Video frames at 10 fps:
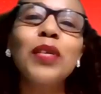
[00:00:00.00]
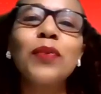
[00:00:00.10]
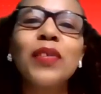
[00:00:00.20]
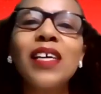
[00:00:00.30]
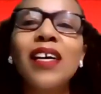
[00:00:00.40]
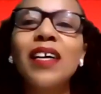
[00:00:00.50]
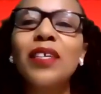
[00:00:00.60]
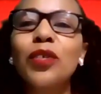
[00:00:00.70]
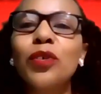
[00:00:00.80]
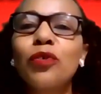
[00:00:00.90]
be with
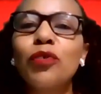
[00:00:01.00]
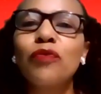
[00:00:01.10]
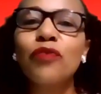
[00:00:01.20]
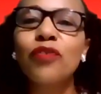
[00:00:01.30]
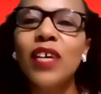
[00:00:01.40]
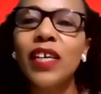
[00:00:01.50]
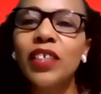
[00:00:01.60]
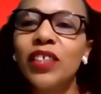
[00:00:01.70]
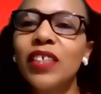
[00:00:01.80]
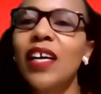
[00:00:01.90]
us. You're
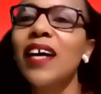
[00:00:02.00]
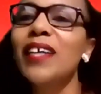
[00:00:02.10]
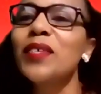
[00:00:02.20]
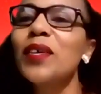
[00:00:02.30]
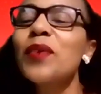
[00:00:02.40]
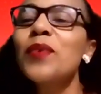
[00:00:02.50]
refreshing us.